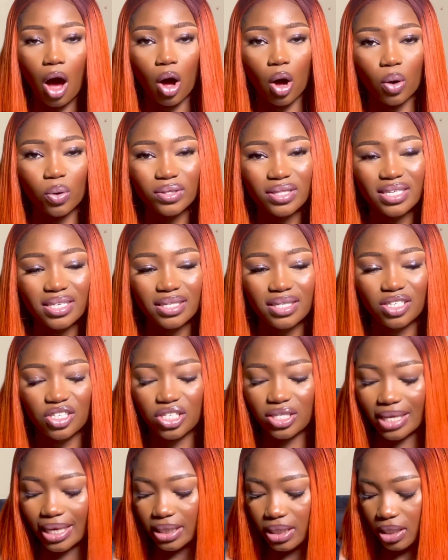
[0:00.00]
All these
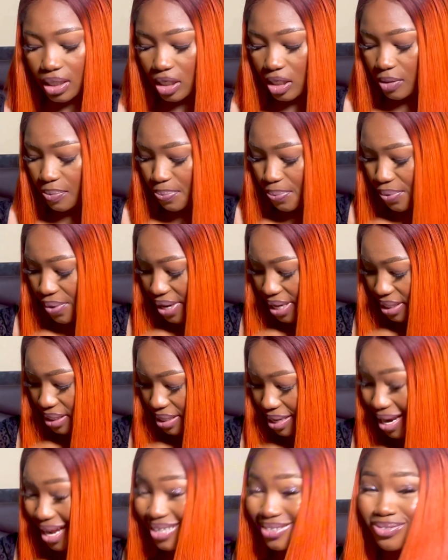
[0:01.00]
setting
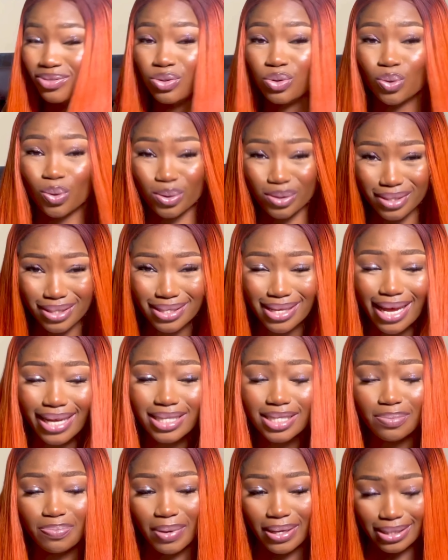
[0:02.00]
sprays, they are not
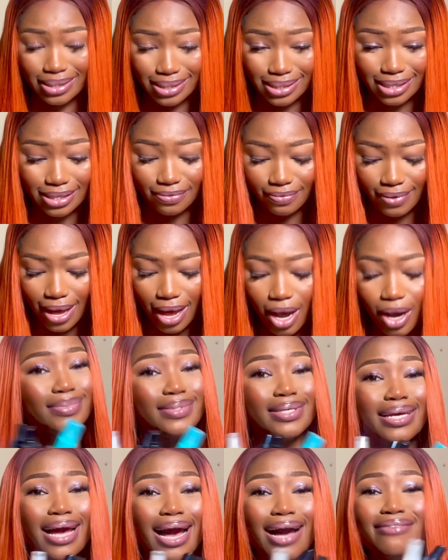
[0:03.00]
expensive,
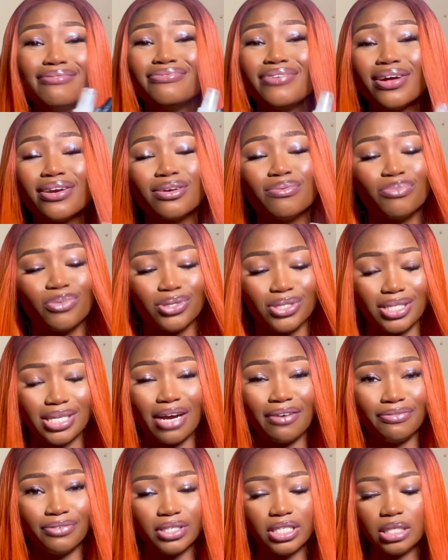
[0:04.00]
they are very much
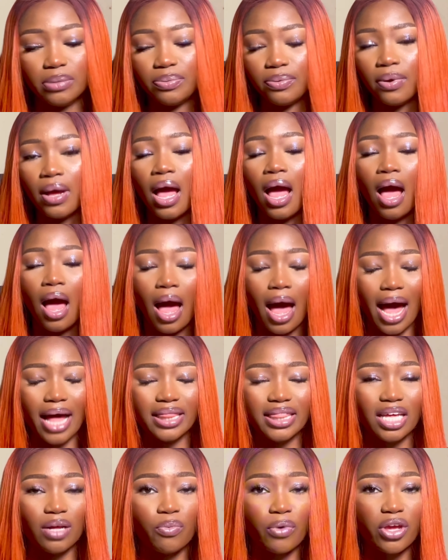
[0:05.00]
affordable.
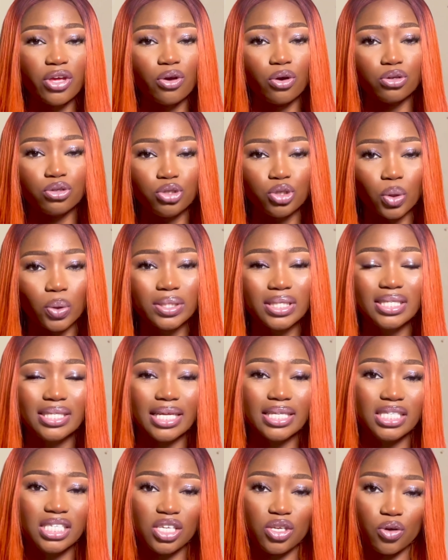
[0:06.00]
And then when you're done
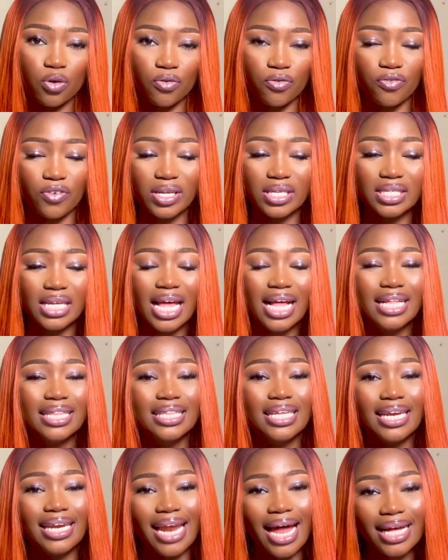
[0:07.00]
setting your face,
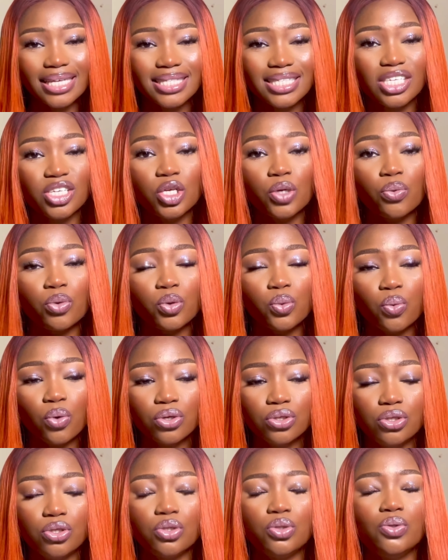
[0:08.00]
the last thing you would
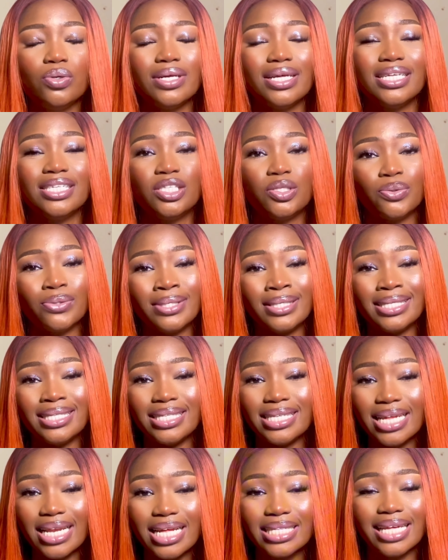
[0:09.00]
want to do is to
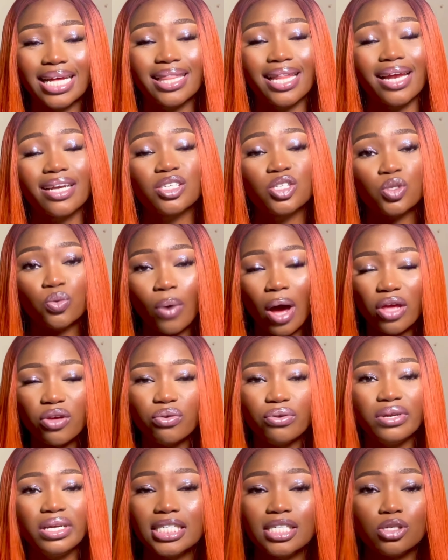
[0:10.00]
seal it, and that is why you
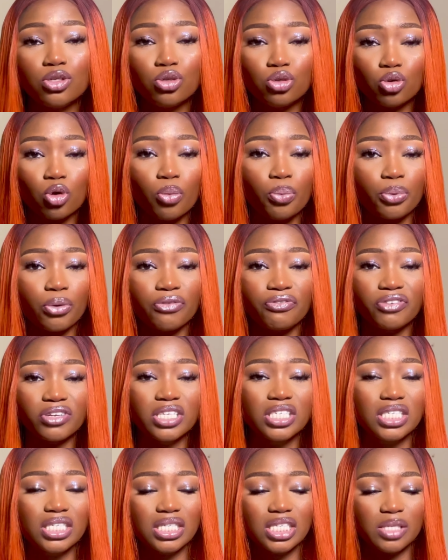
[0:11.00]
need the So Pro
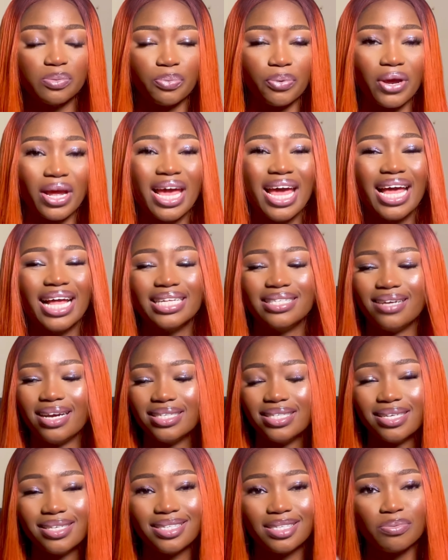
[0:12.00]
Finishing Spray. There
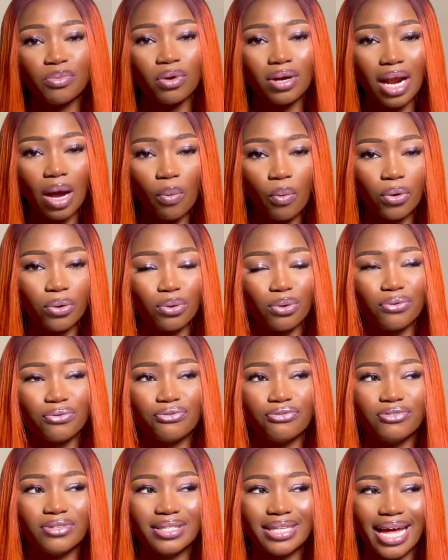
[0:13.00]
is a smaller one
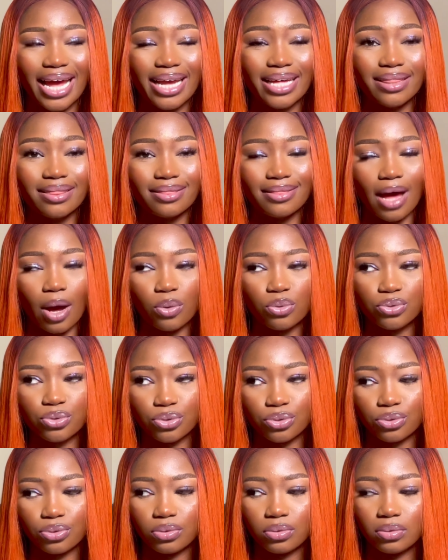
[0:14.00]
of
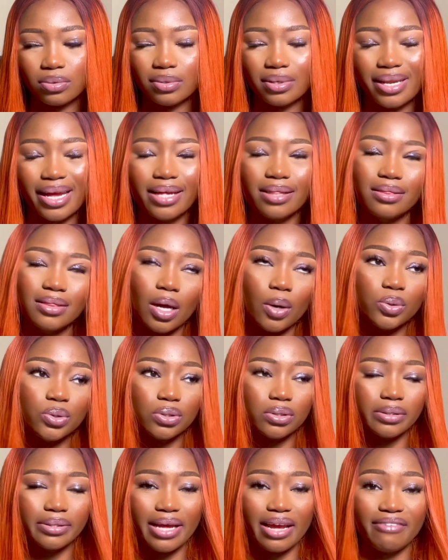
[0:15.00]

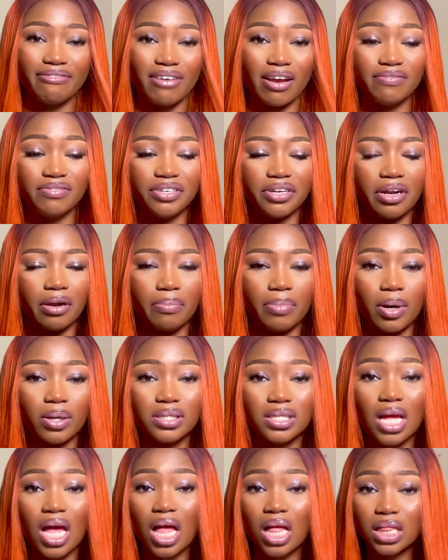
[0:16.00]
9,950
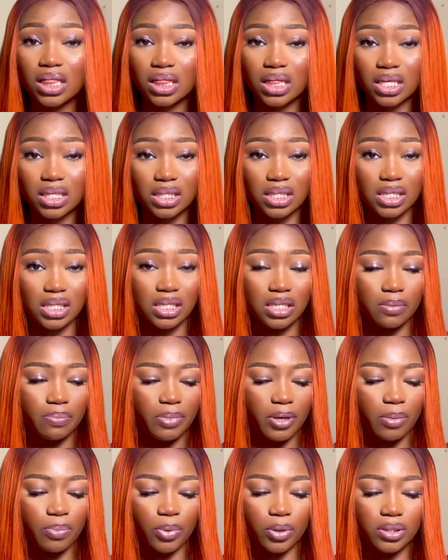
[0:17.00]
thereabouts. This is the
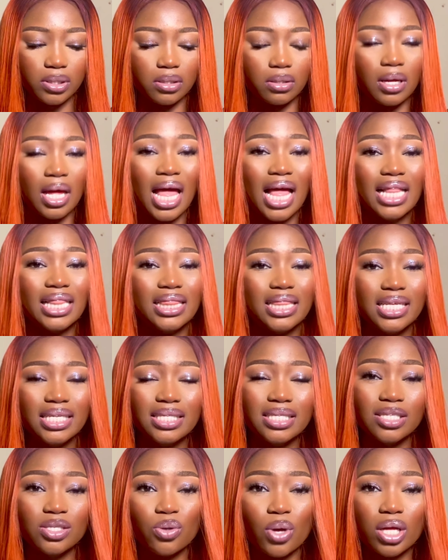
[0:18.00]
big bottle.
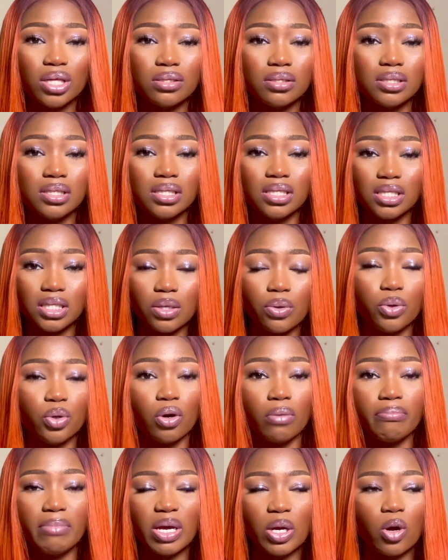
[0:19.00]
This is going to seal
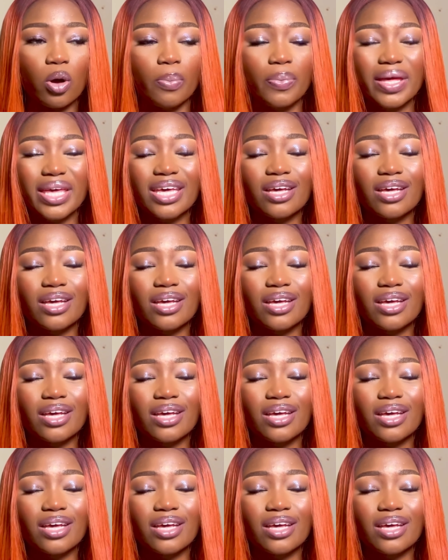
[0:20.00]
your makeup.